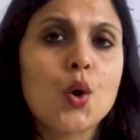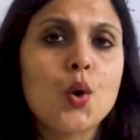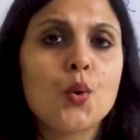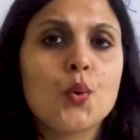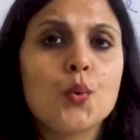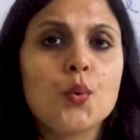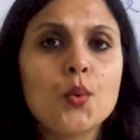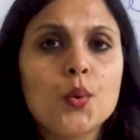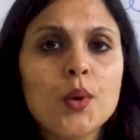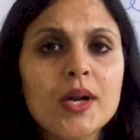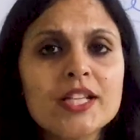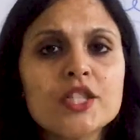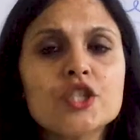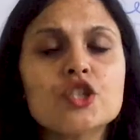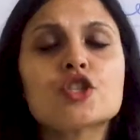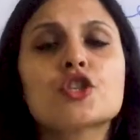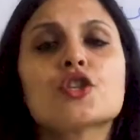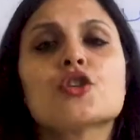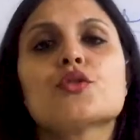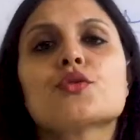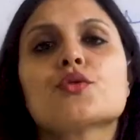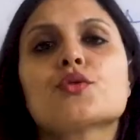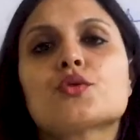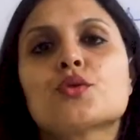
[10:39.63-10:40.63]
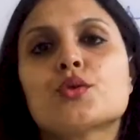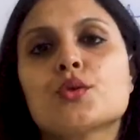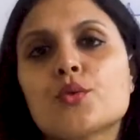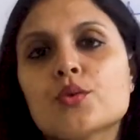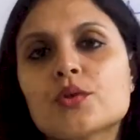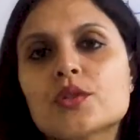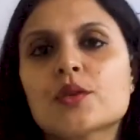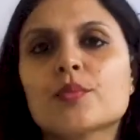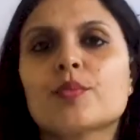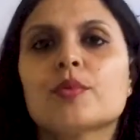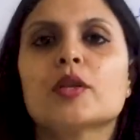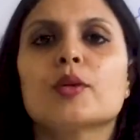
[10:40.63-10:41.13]
which
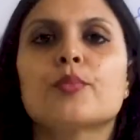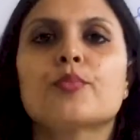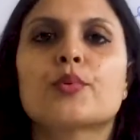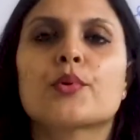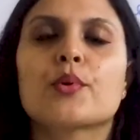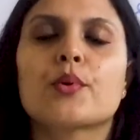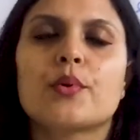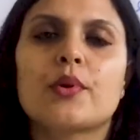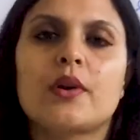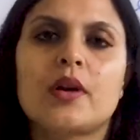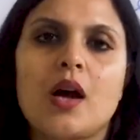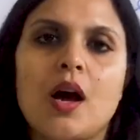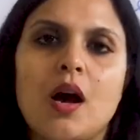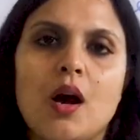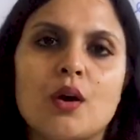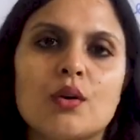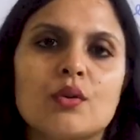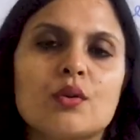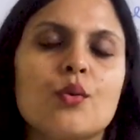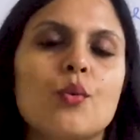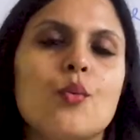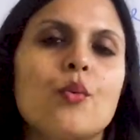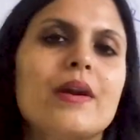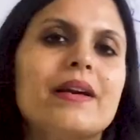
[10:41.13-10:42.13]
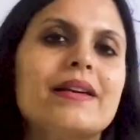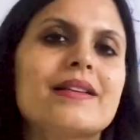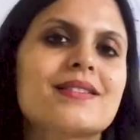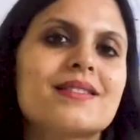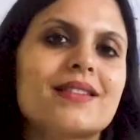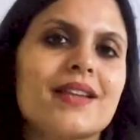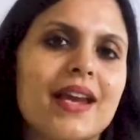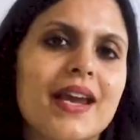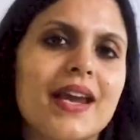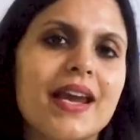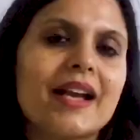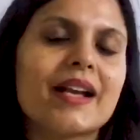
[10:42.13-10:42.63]
suitable pronoun will
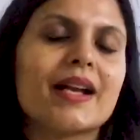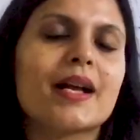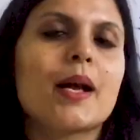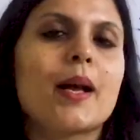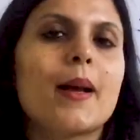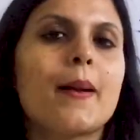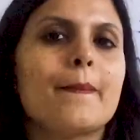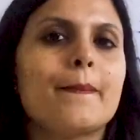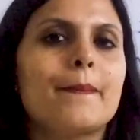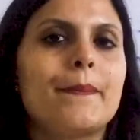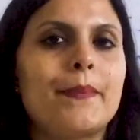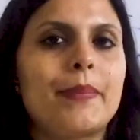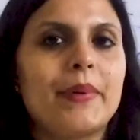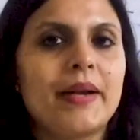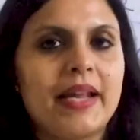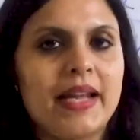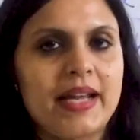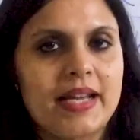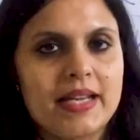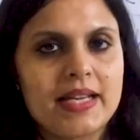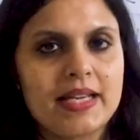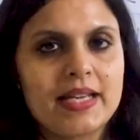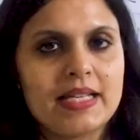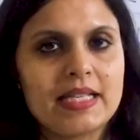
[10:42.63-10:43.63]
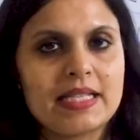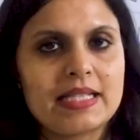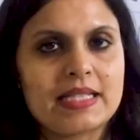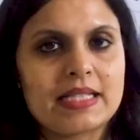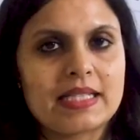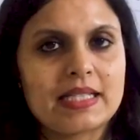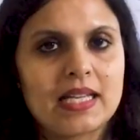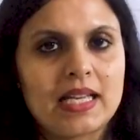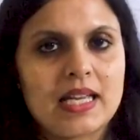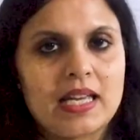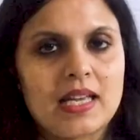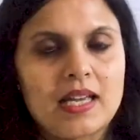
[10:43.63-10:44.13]
take
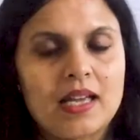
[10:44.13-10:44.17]
place